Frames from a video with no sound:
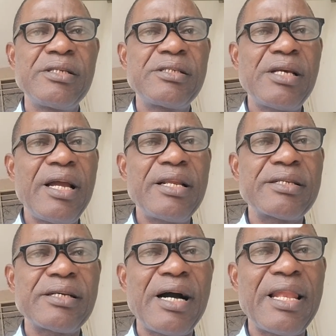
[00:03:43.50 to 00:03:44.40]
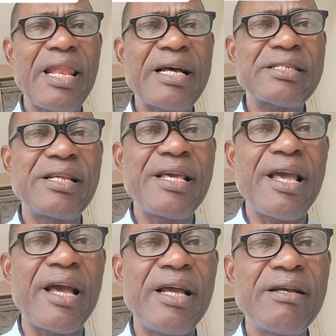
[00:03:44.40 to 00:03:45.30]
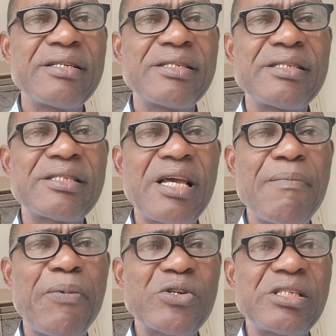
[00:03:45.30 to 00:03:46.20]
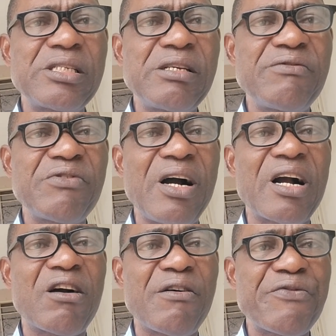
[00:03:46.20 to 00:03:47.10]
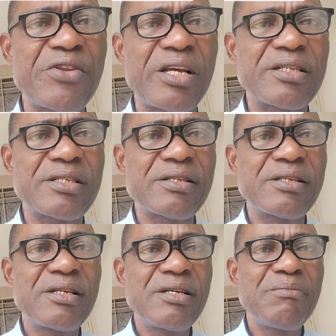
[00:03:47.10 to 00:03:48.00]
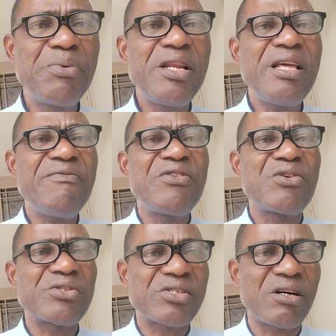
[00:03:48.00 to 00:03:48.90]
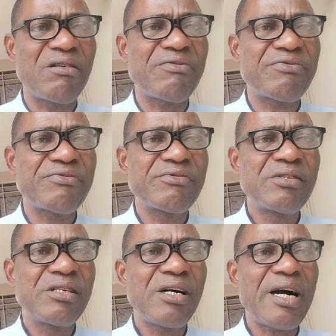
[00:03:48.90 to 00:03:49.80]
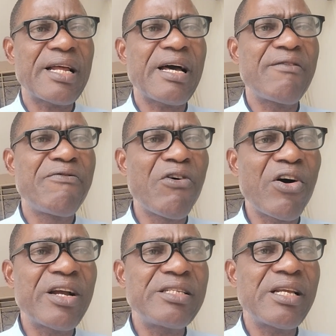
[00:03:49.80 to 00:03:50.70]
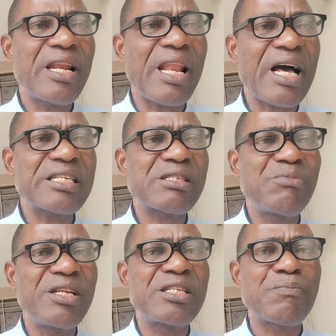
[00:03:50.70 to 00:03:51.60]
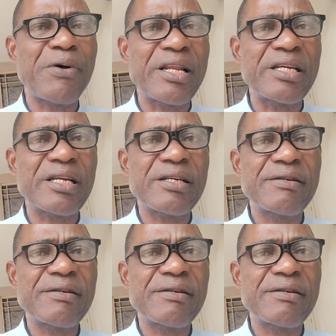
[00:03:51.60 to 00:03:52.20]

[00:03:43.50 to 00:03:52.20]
10, and lastly here, stay positive and confident. Believe in yourself and avoid last-minute panic.